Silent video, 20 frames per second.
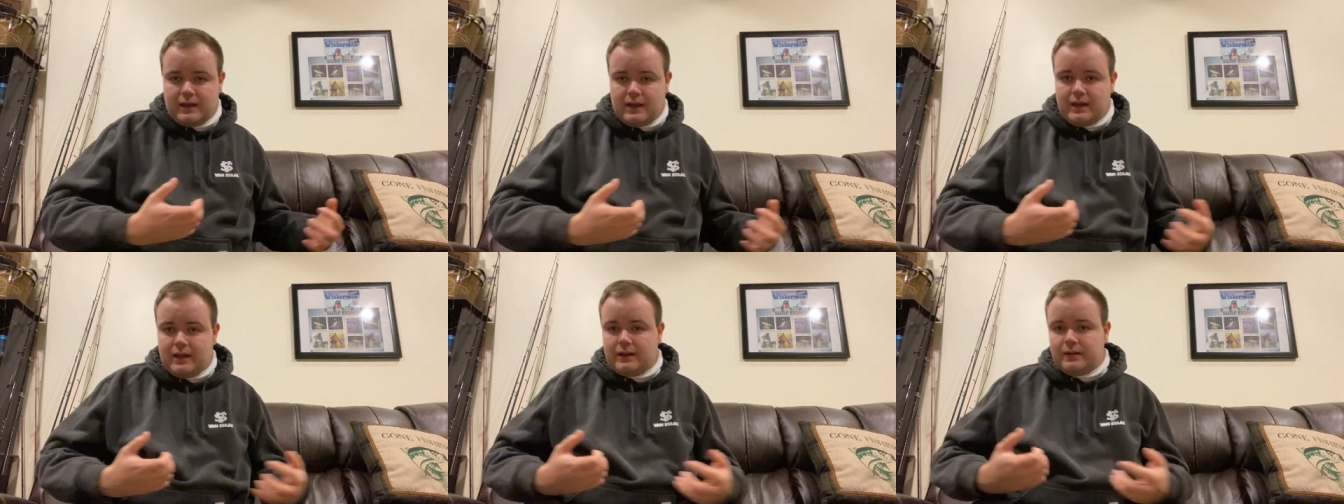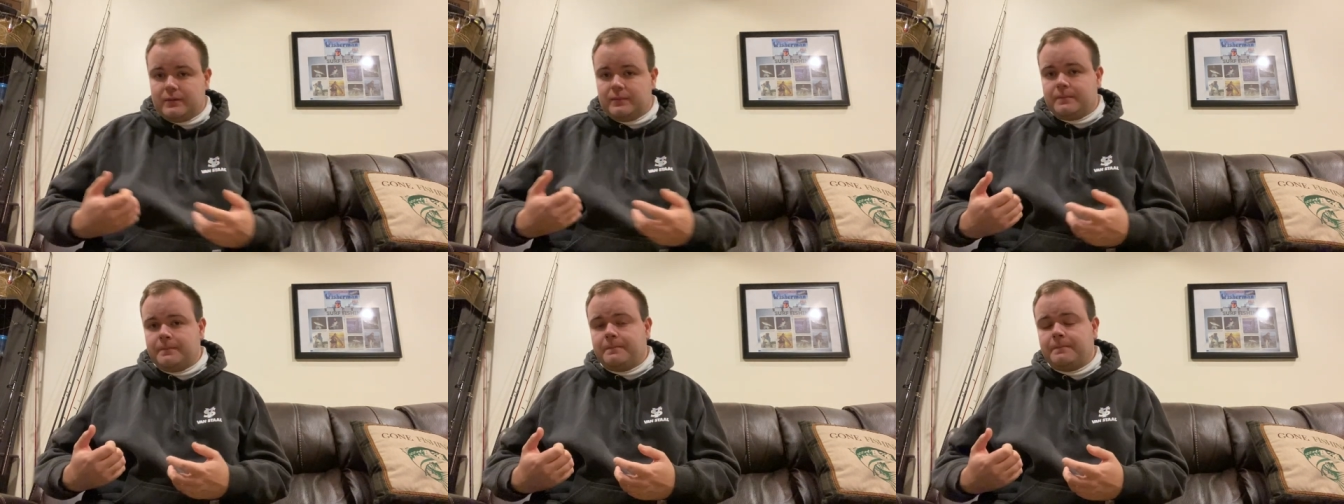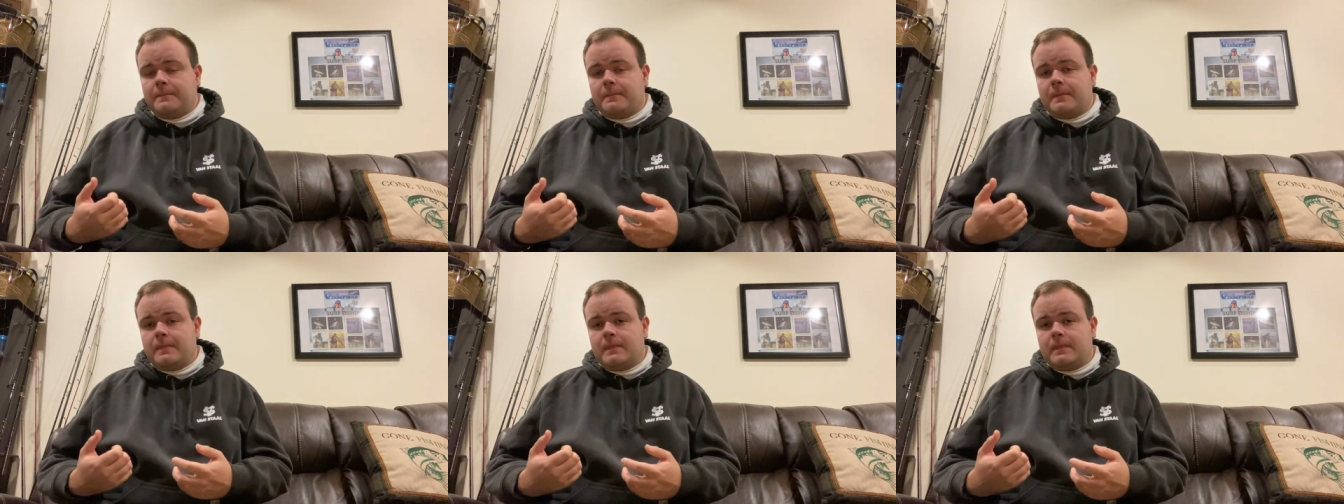in
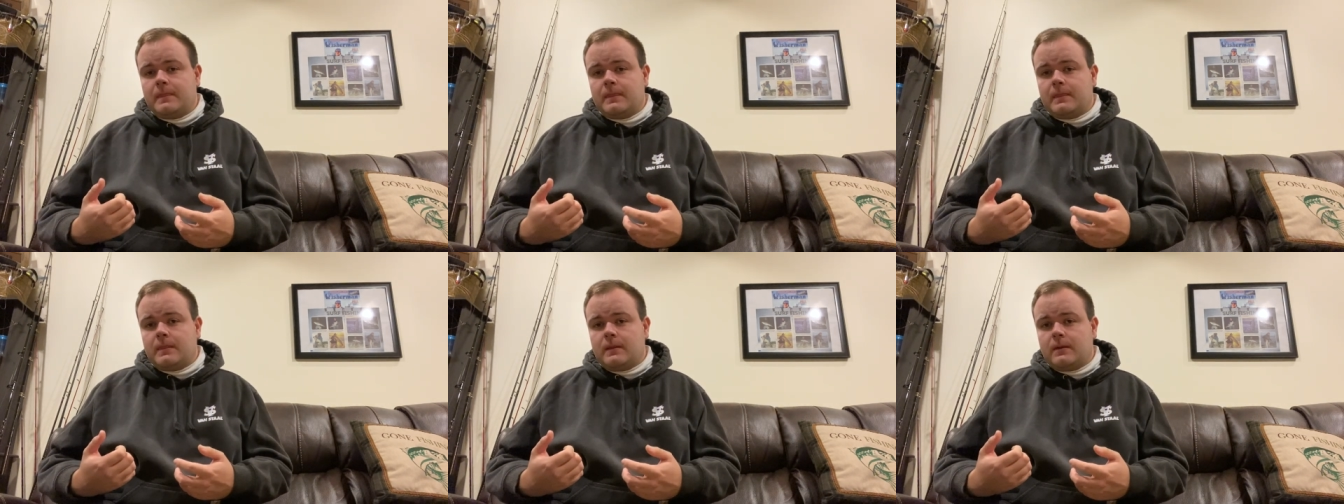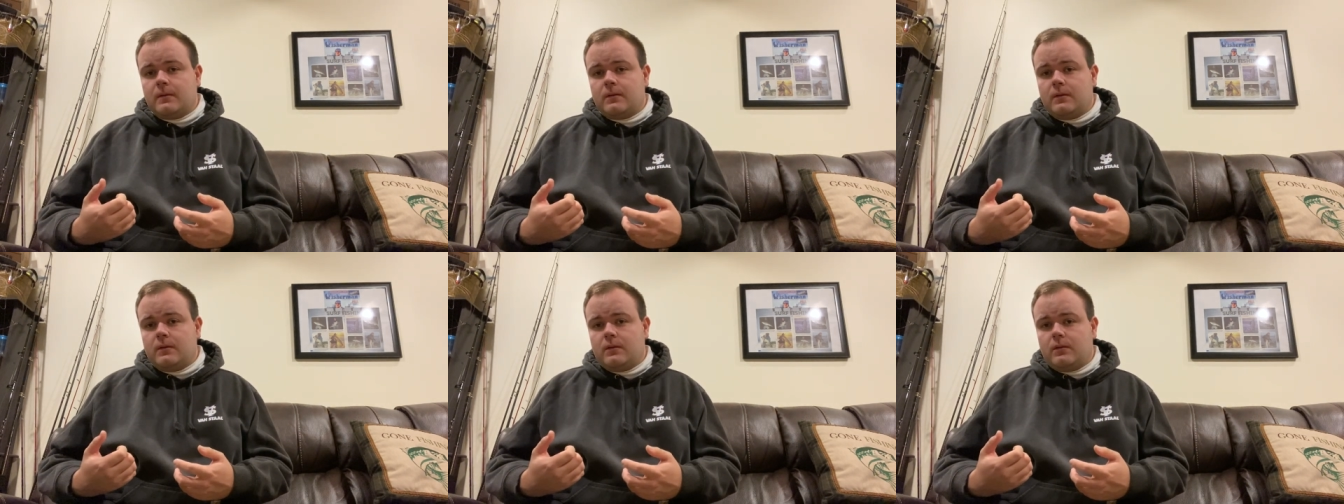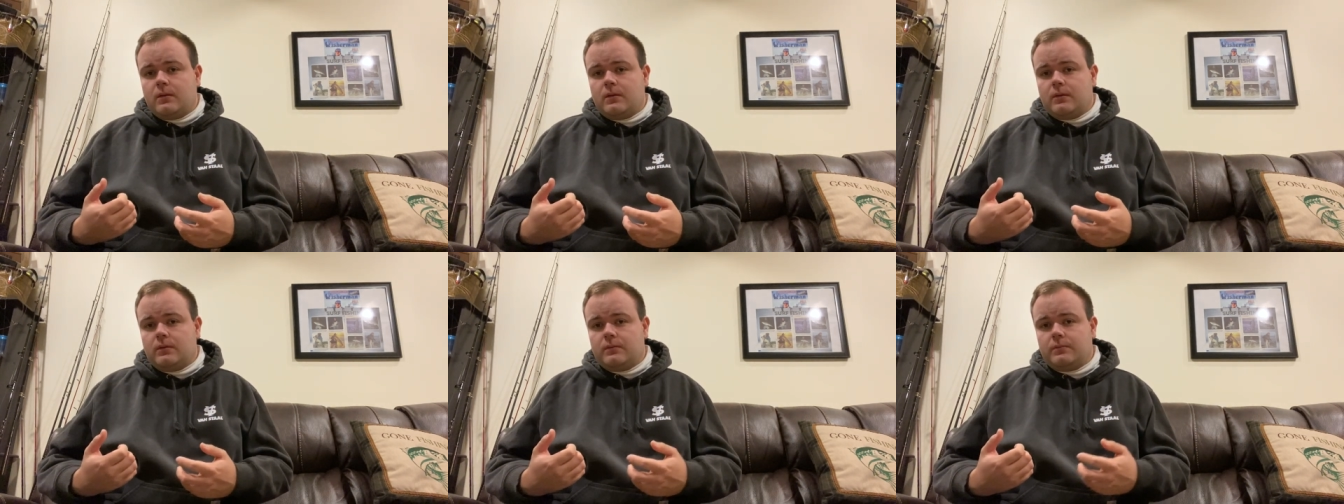
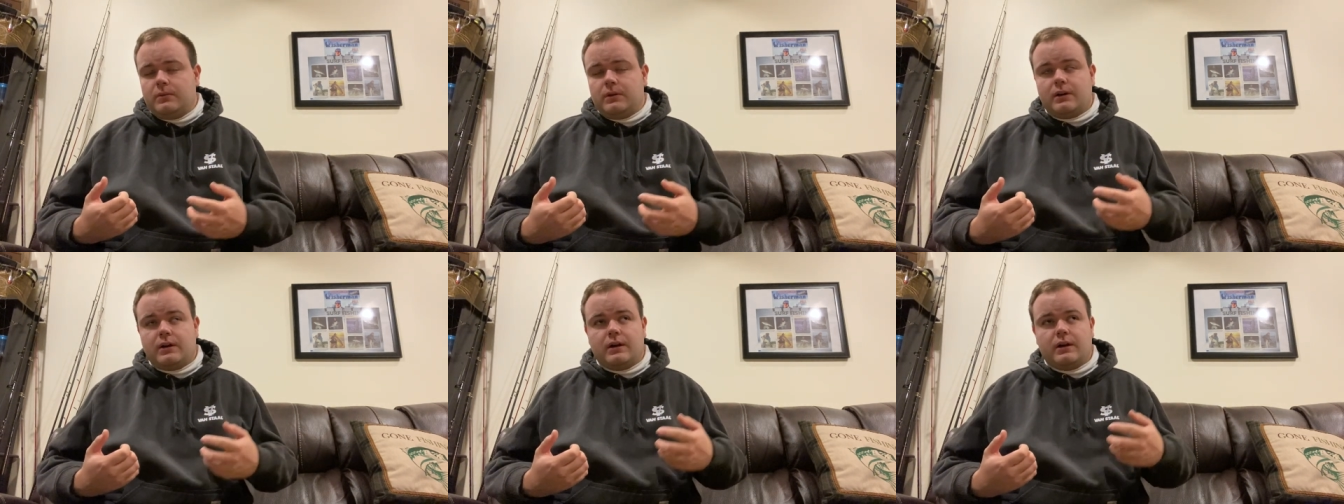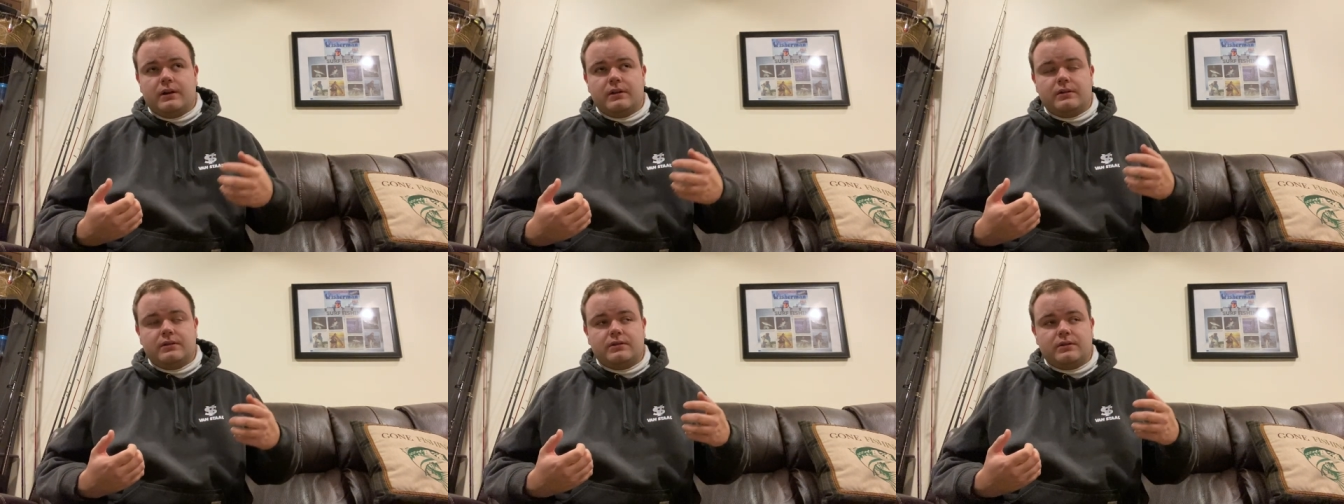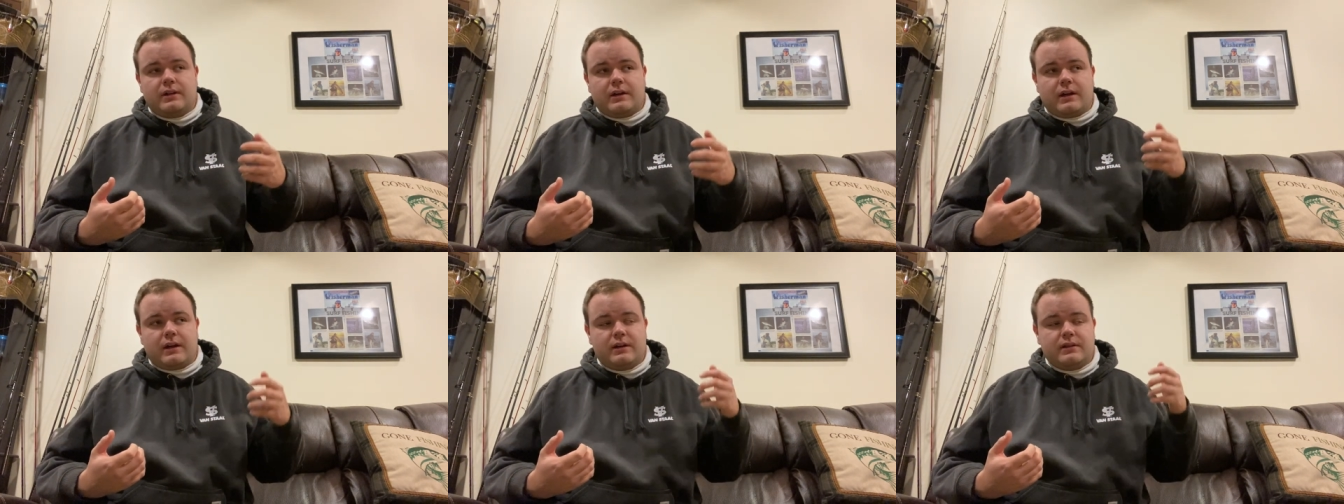because,
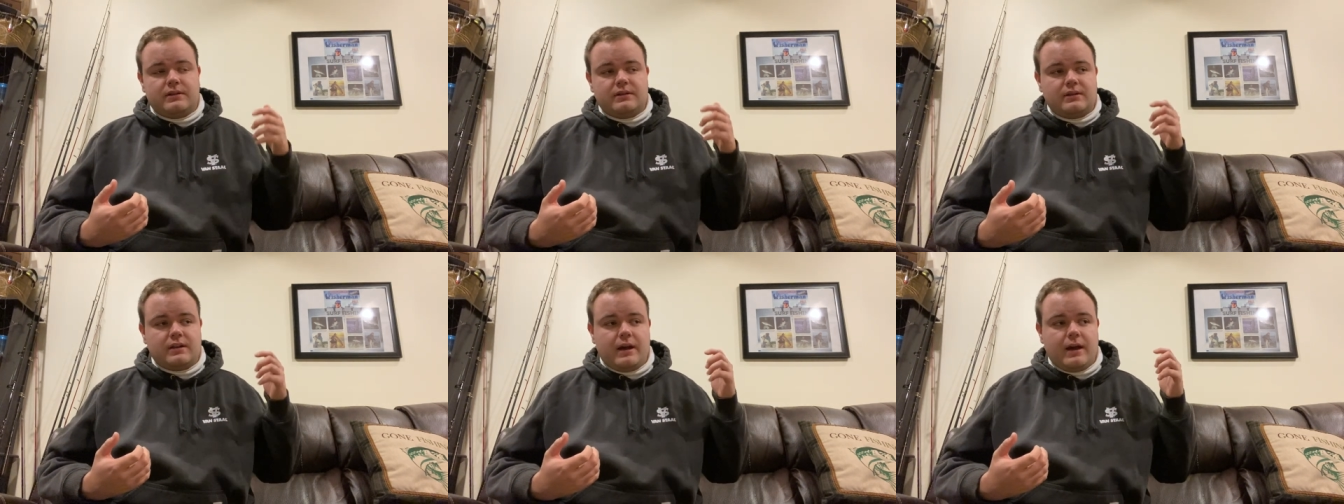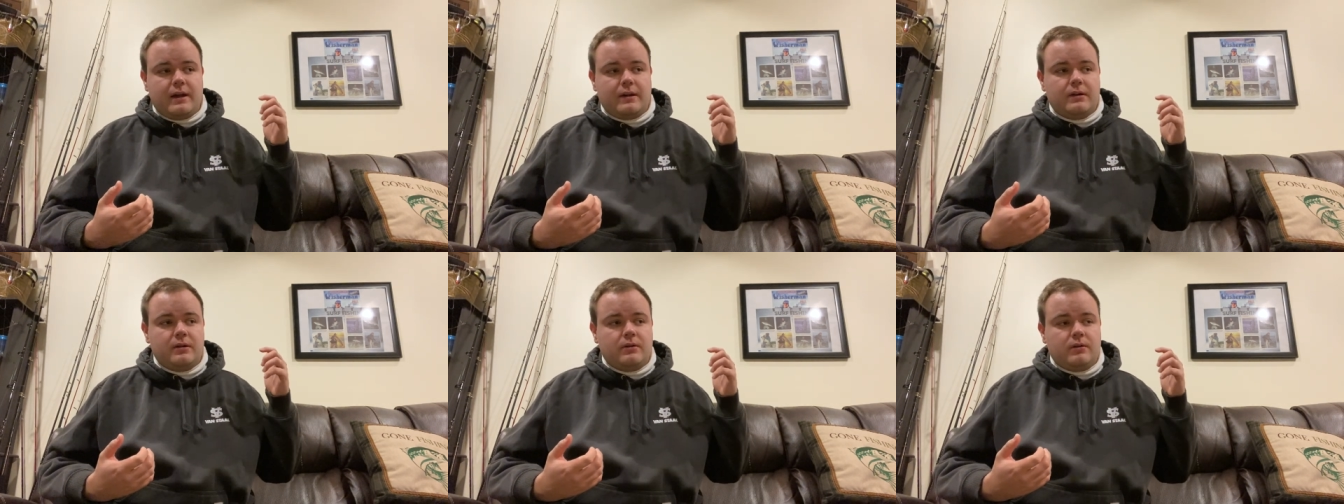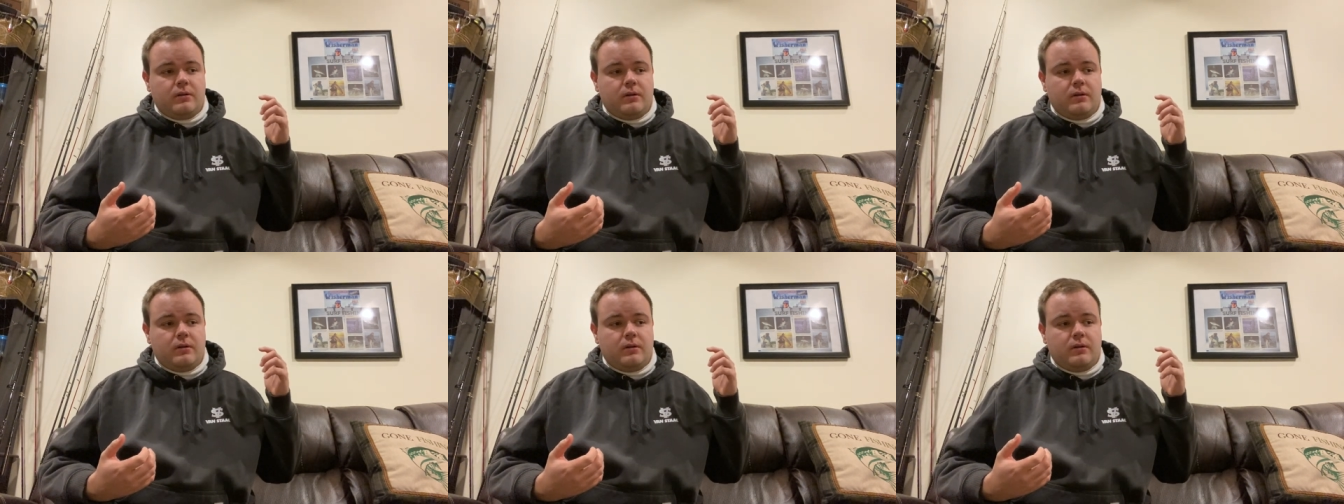like I said,